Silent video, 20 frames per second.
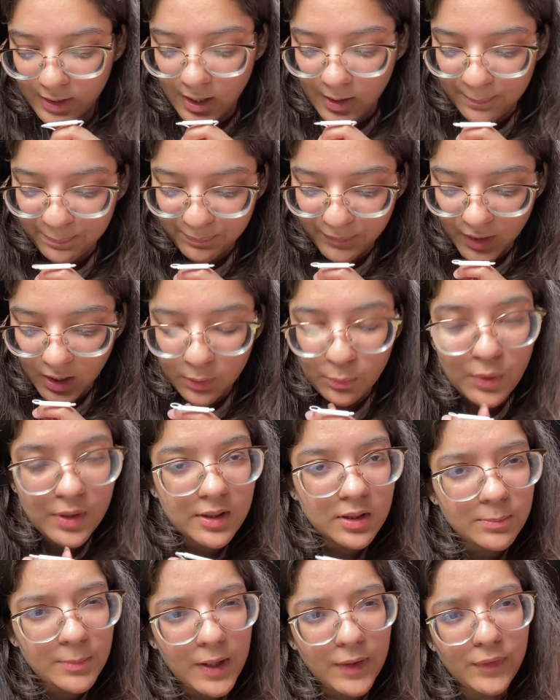Yeah, it
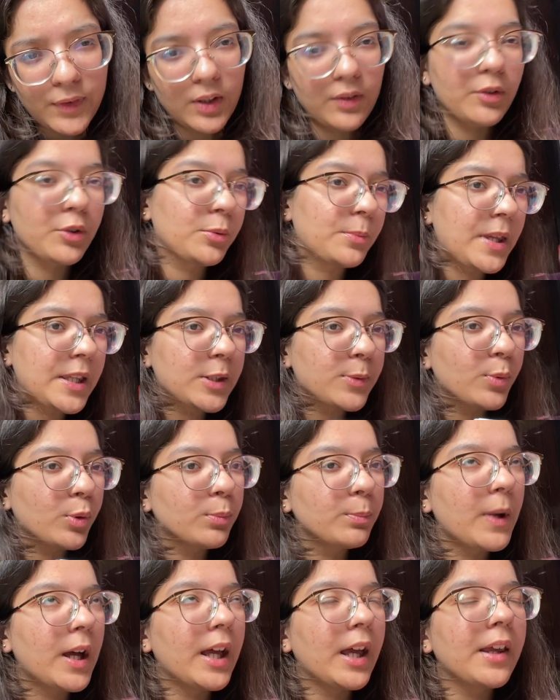wasn't my favorite romance
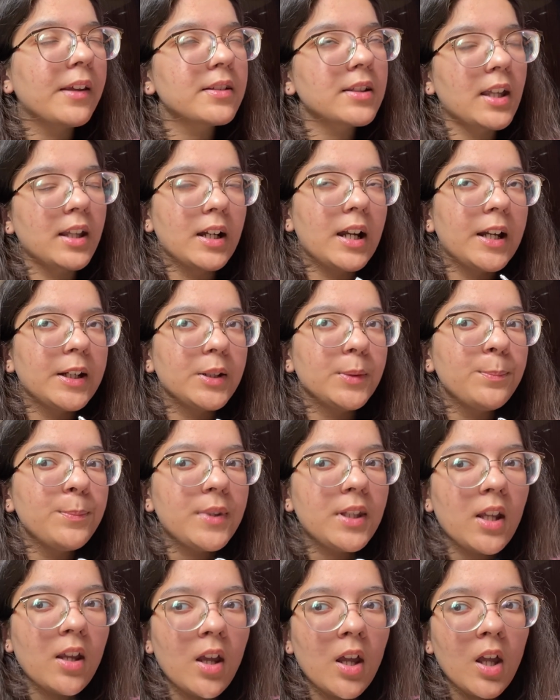book by Sarah
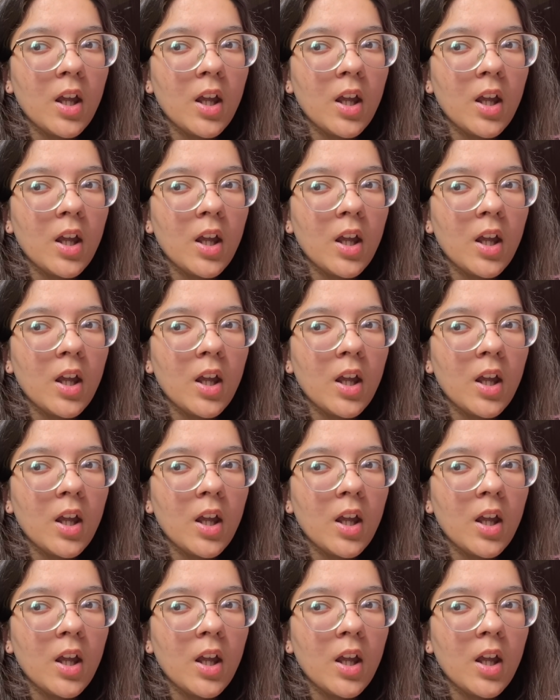Adams.